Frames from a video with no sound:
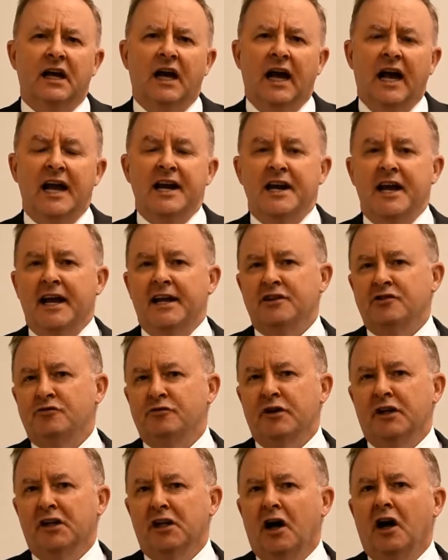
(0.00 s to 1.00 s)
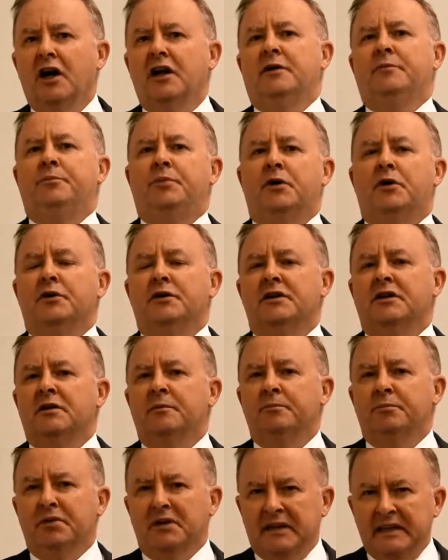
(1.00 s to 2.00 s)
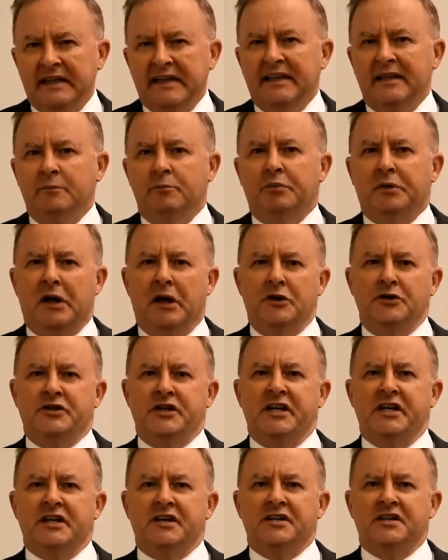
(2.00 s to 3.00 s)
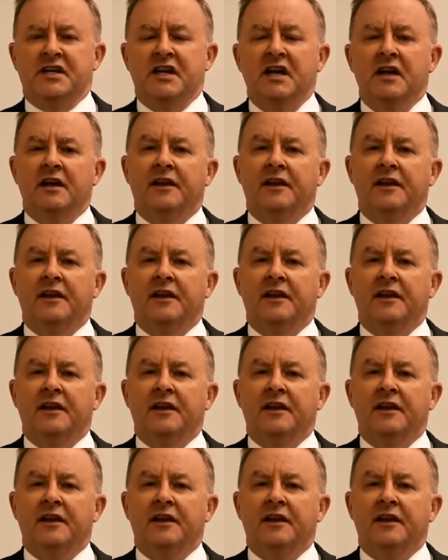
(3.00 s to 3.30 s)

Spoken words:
and has relied upon completing projects